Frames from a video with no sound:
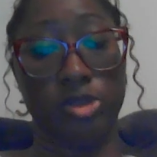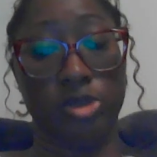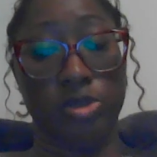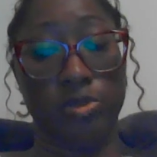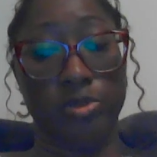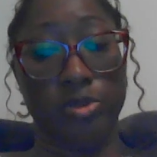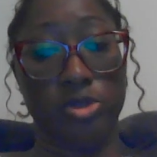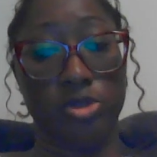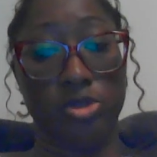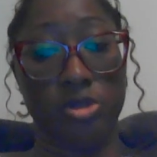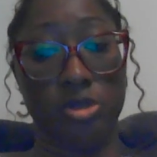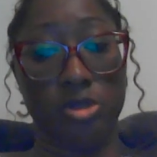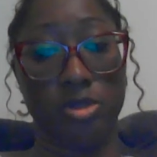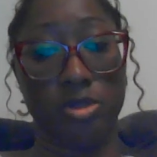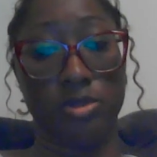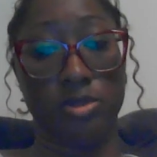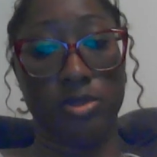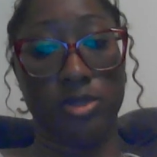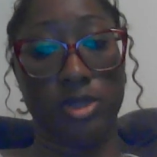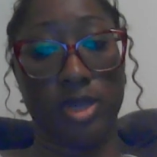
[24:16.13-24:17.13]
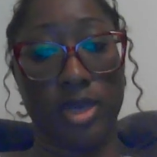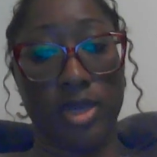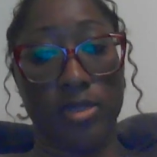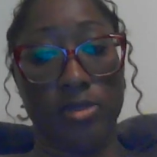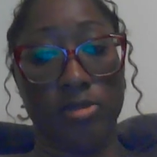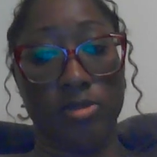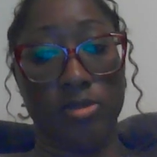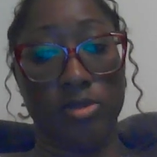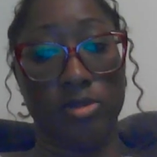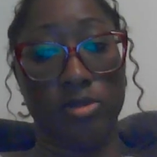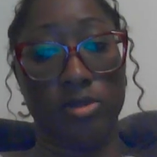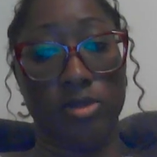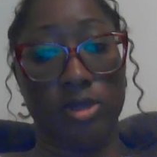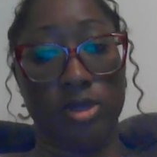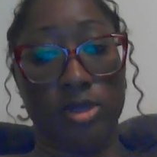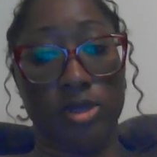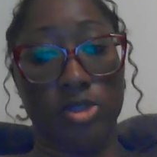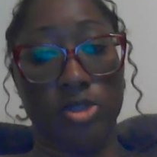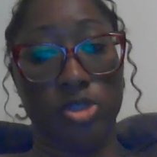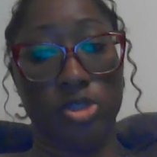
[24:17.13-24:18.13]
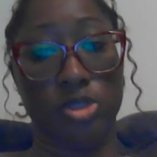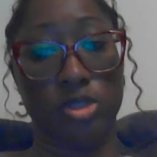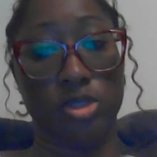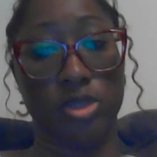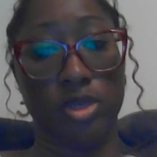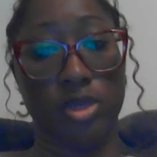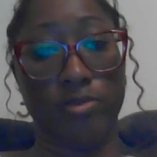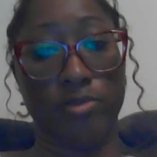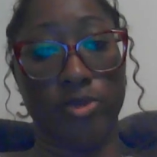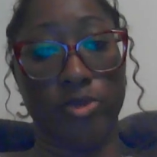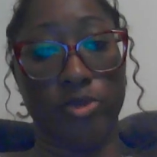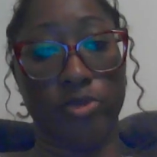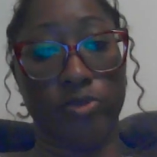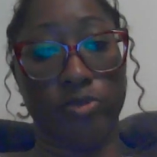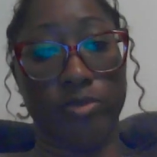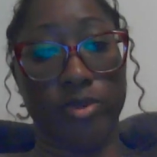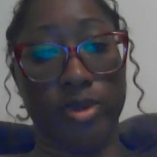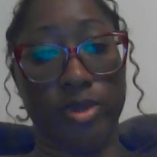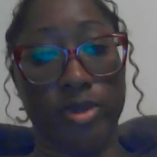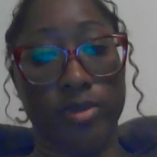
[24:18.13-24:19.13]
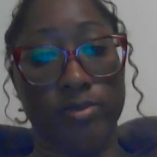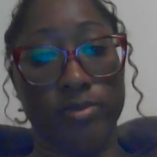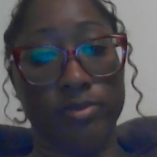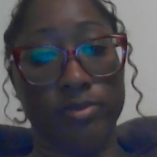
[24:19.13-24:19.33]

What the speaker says: temperature, taste, touch, and movement.